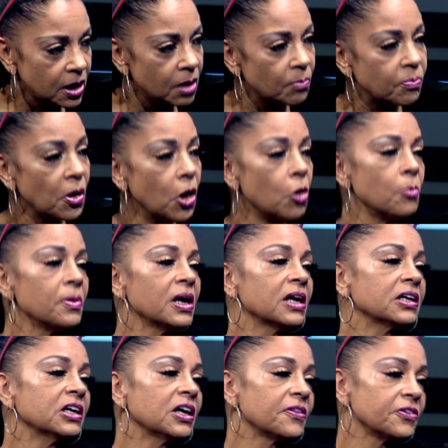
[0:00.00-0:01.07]
pour me
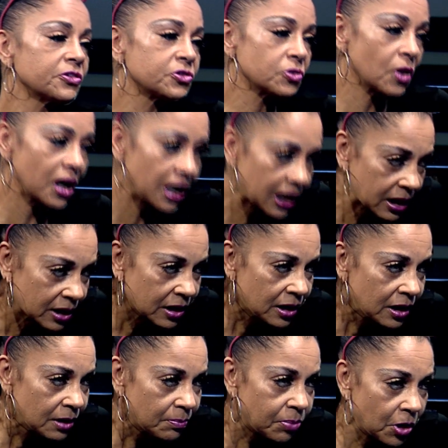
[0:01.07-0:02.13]
another drink,
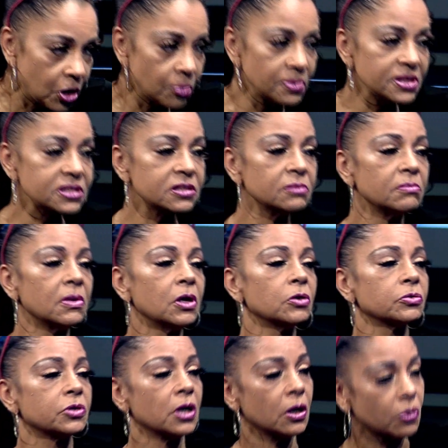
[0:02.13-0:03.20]
pour me some more
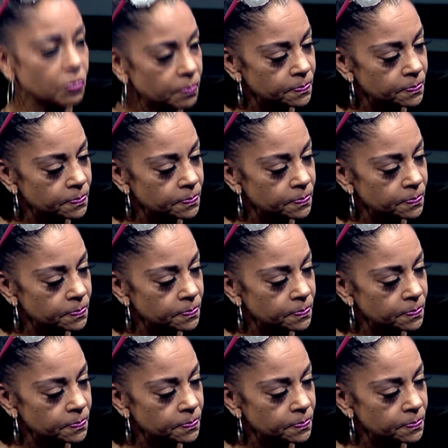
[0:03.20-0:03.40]
dope.